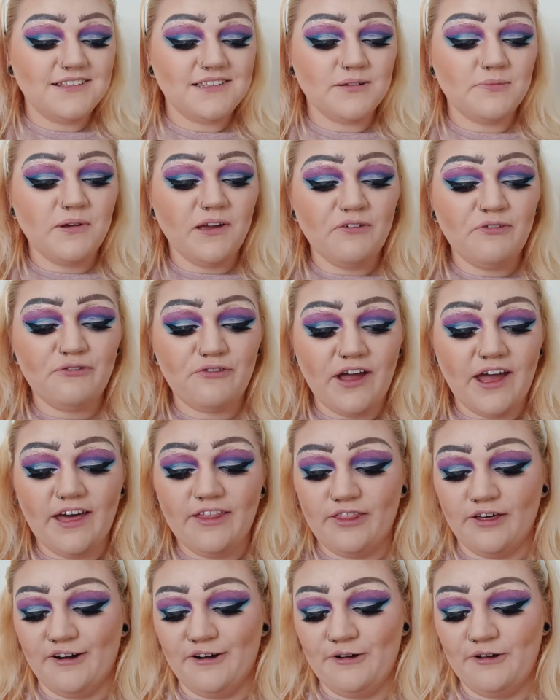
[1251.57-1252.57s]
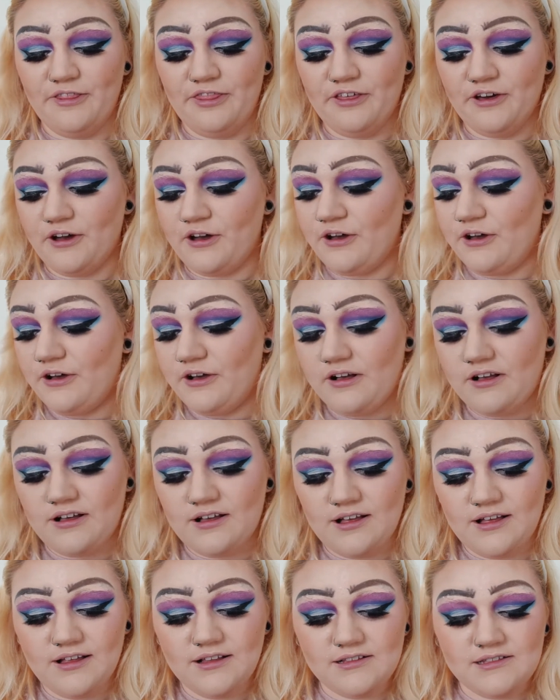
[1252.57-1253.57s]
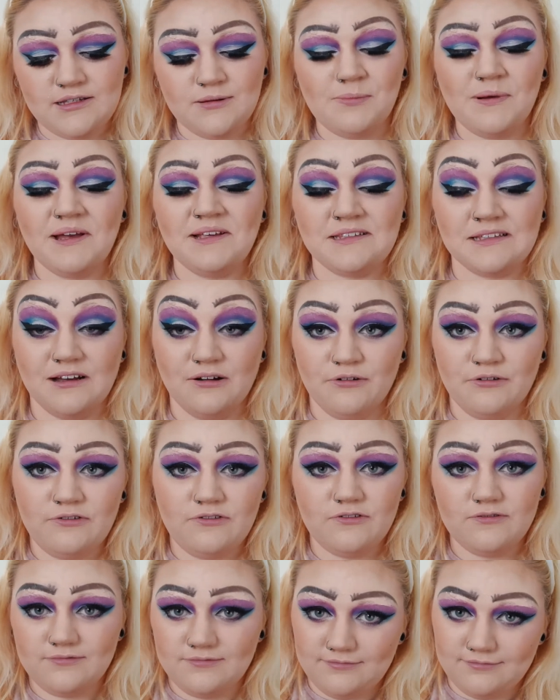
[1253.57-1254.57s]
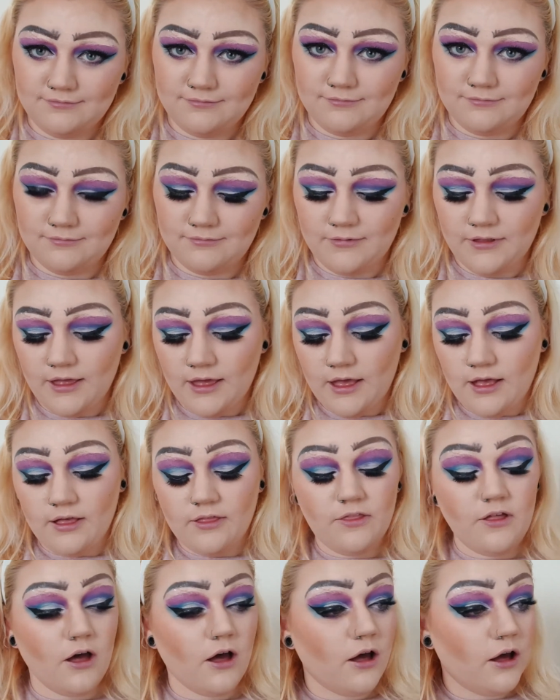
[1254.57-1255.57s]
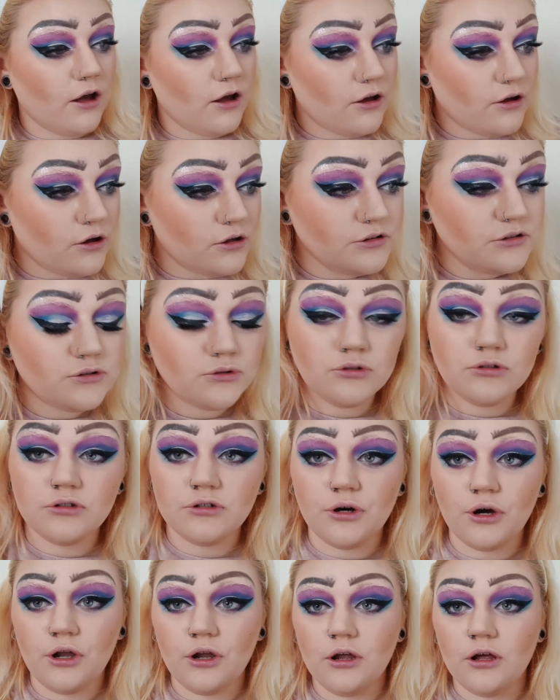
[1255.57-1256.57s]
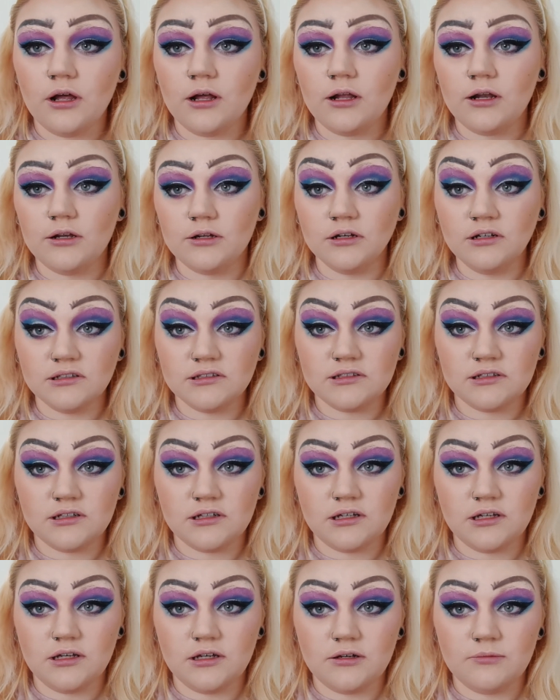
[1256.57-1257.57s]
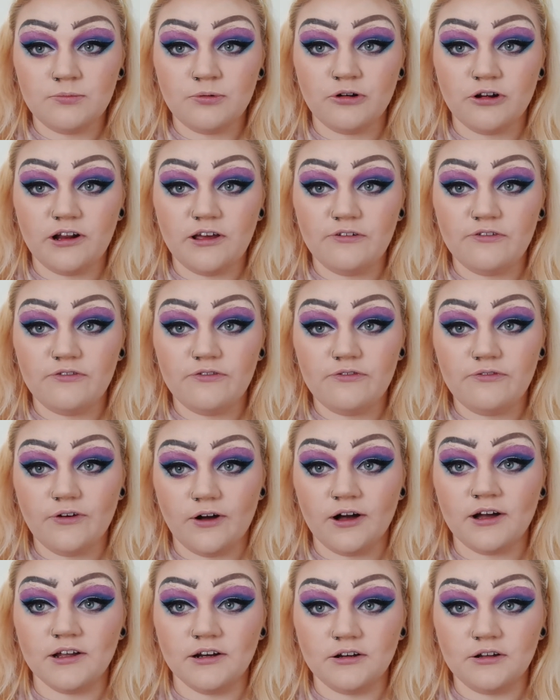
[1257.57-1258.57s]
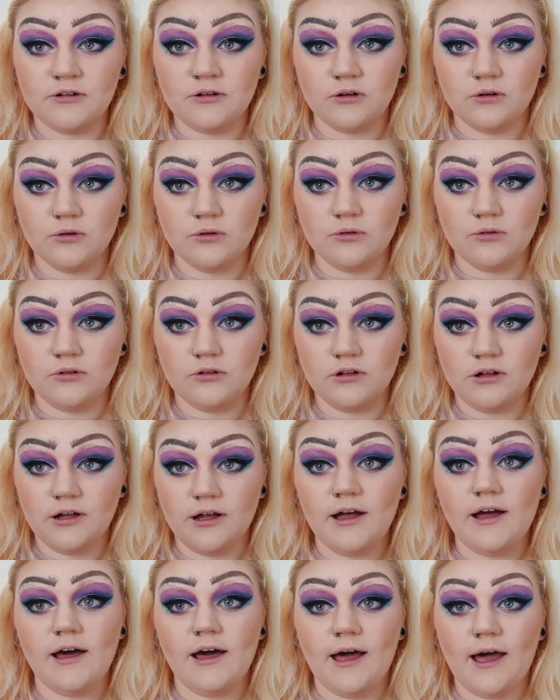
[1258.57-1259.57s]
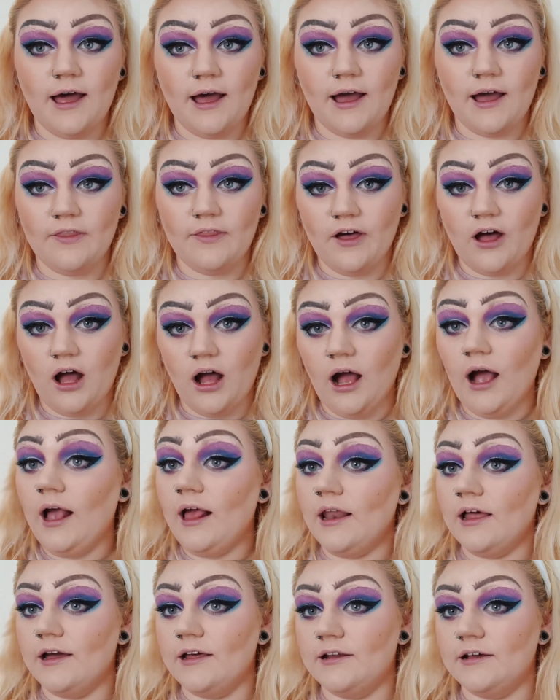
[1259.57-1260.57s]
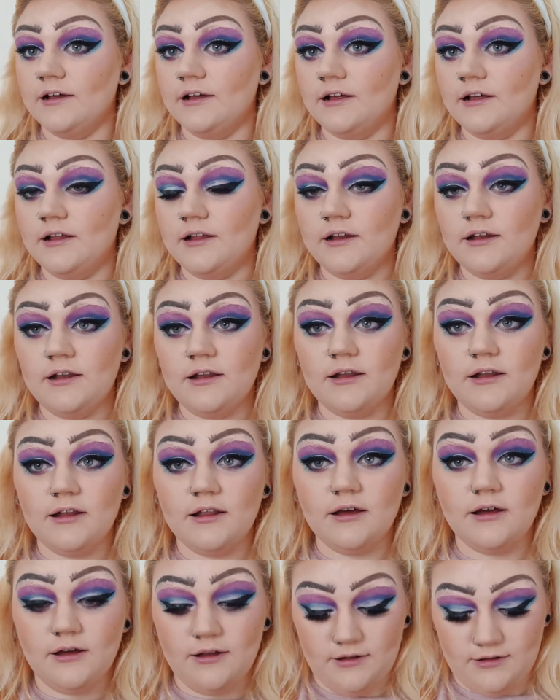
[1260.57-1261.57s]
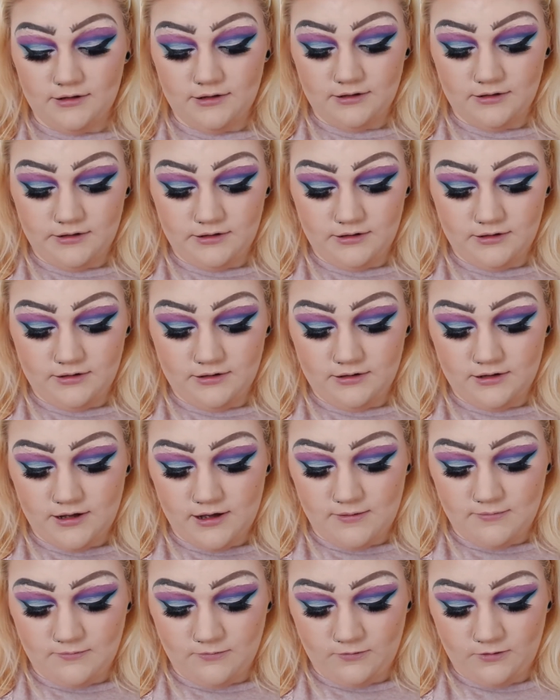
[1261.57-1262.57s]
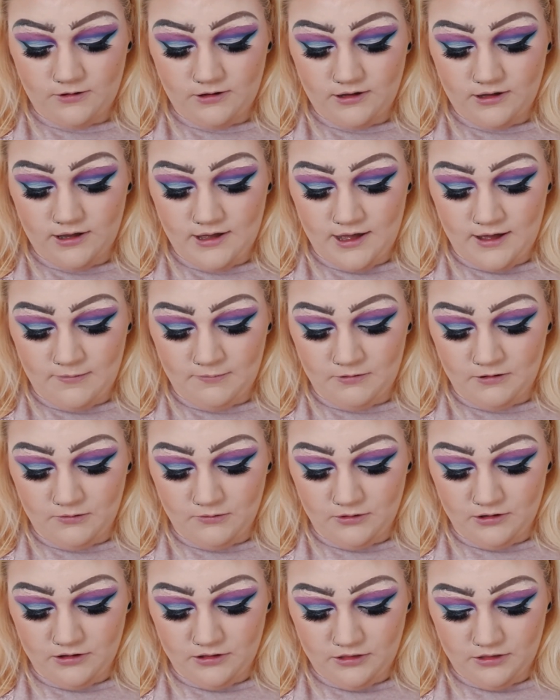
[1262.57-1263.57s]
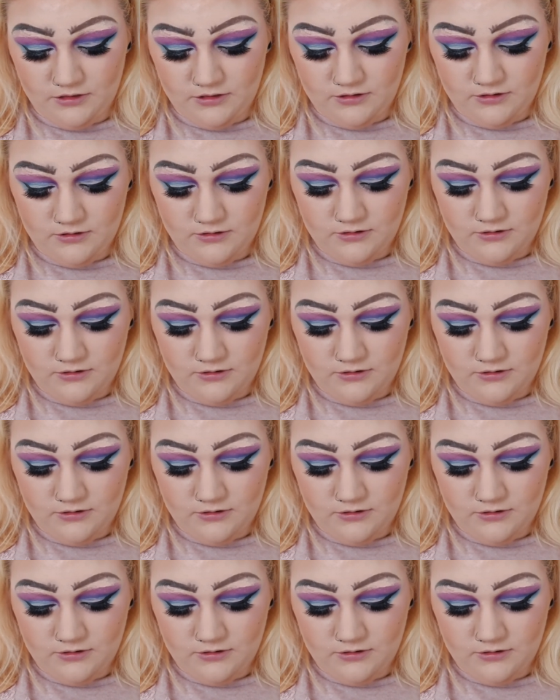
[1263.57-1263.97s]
To be fair though, to myself, the contour looks pretty fucking cool, and the eyeliner I'm happy with.